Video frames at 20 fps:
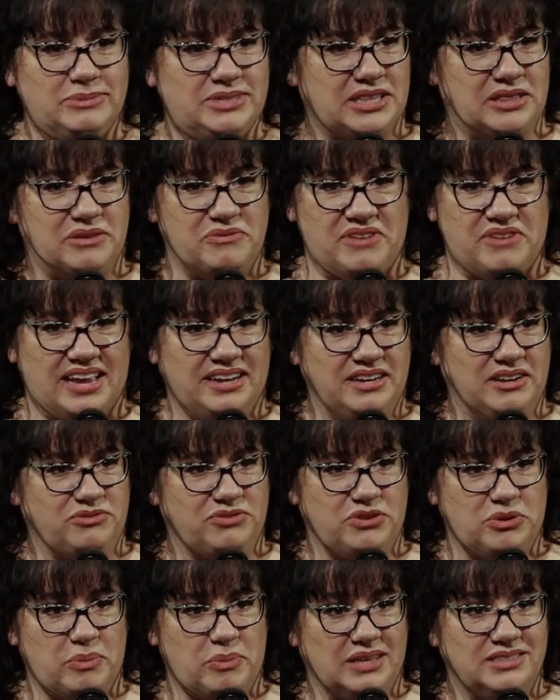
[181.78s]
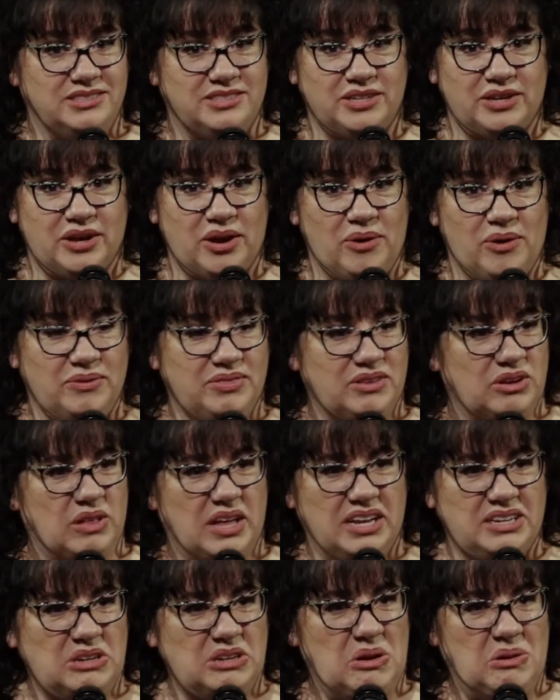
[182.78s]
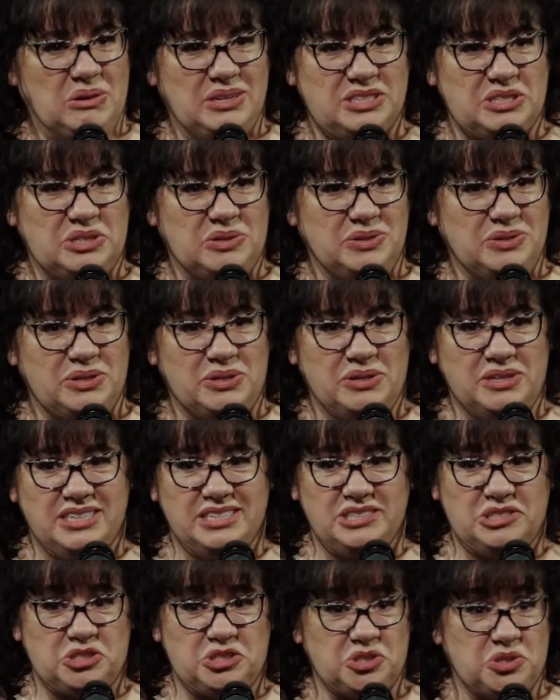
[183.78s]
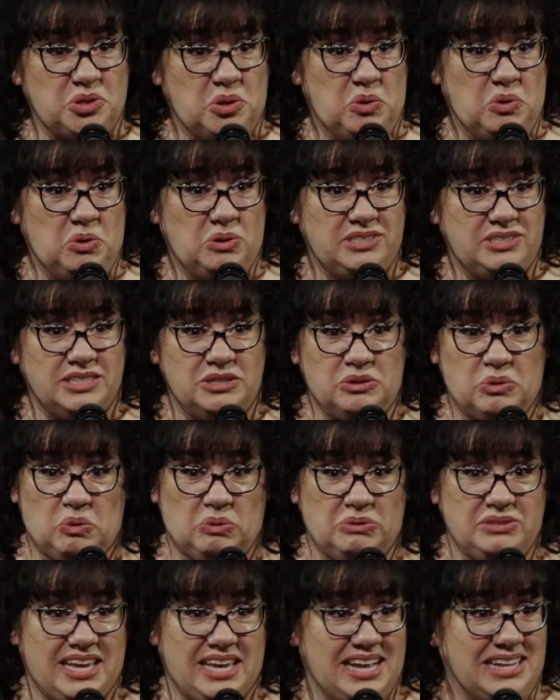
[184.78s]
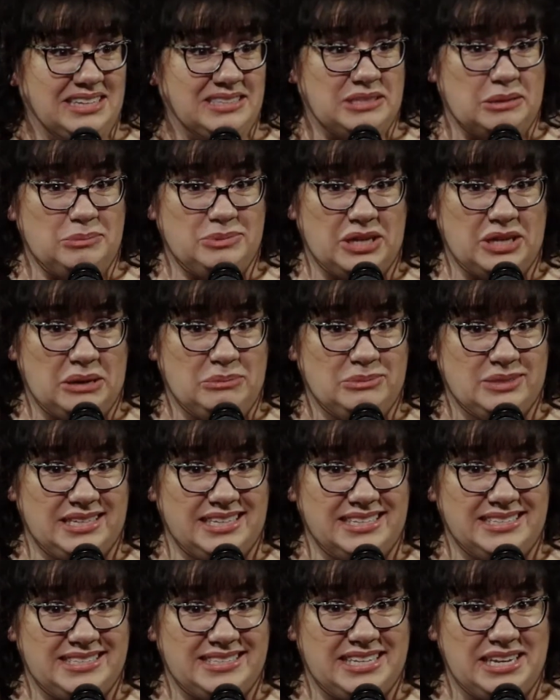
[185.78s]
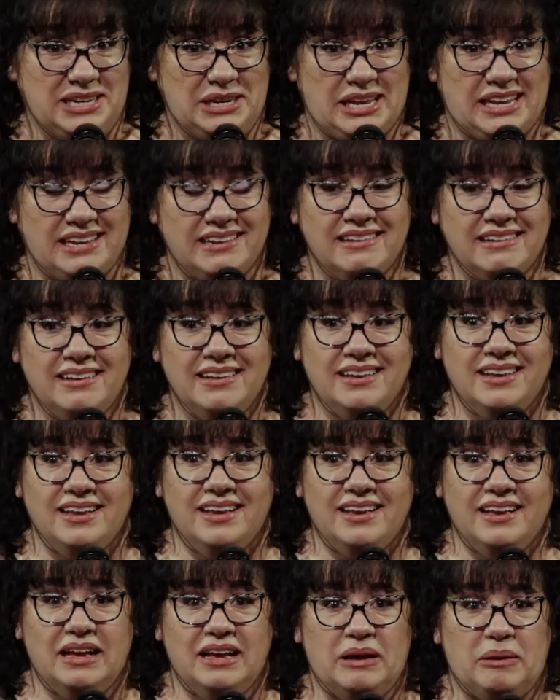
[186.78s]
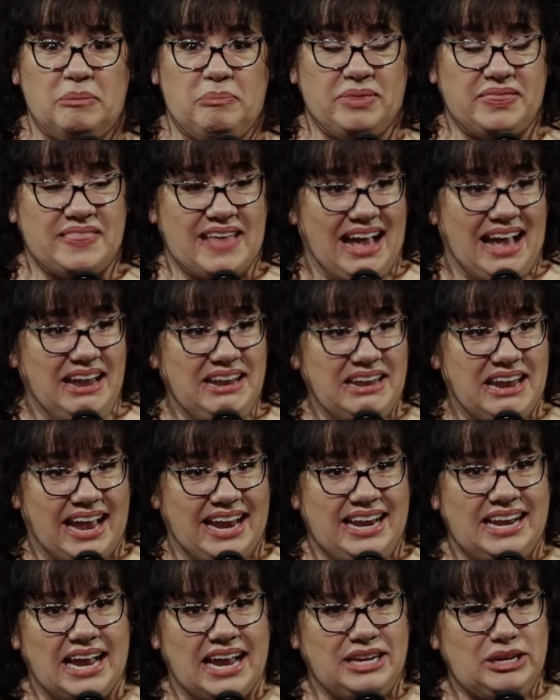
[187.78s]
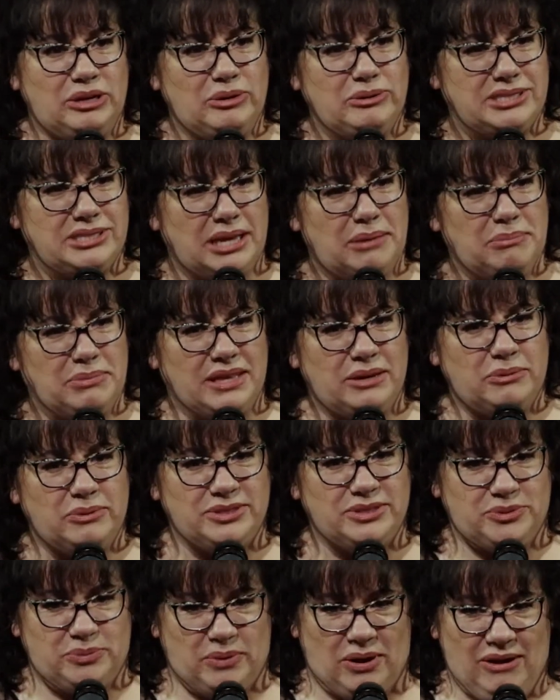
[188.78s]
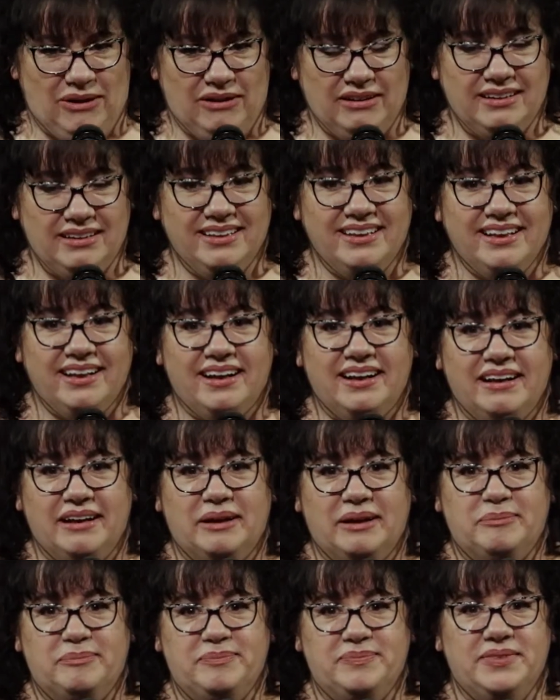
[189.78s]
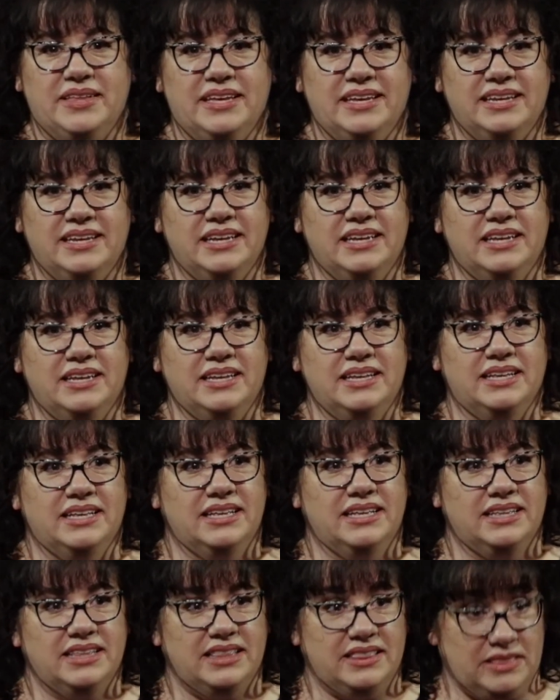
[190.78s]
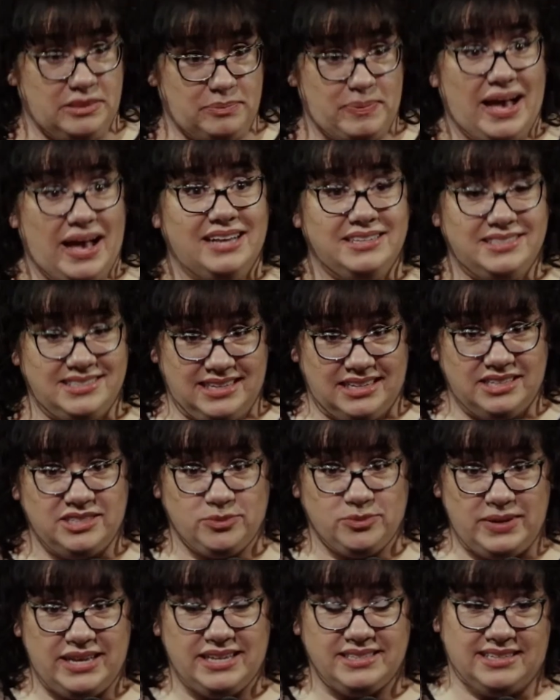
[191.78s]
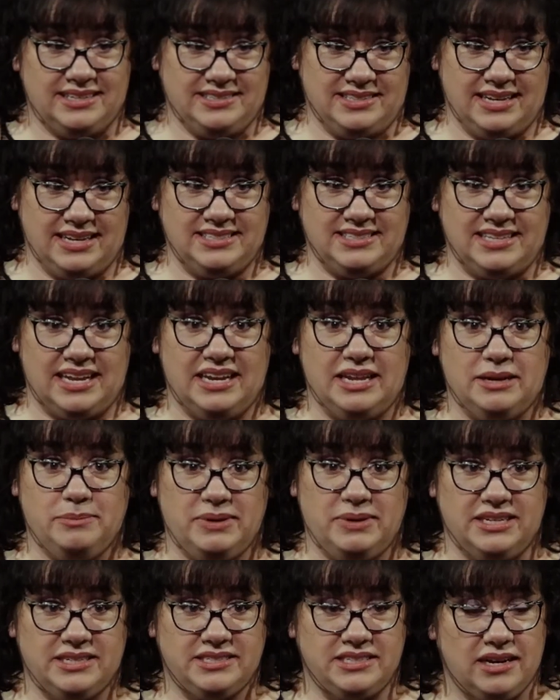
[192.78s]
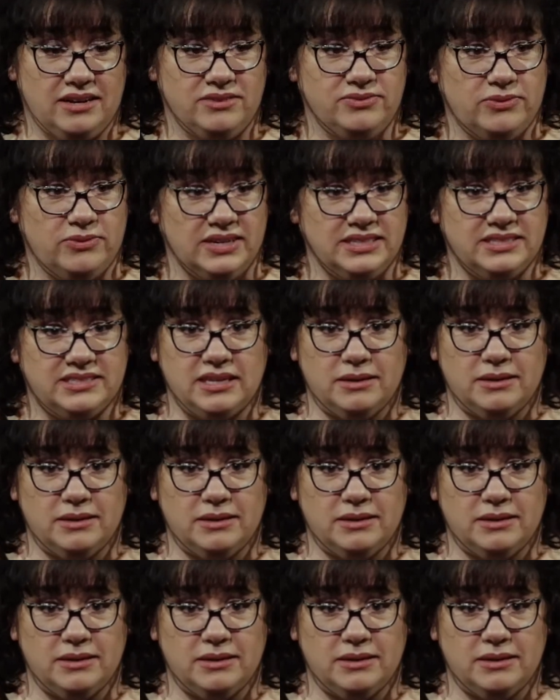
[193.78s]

him to the vet a few months ago, and they're like, no, he's doing good. He's just old, and old cats sometimes get skinny. But that night, I knew something was wrong. The past 6 weeks, as I said, had been a tough one.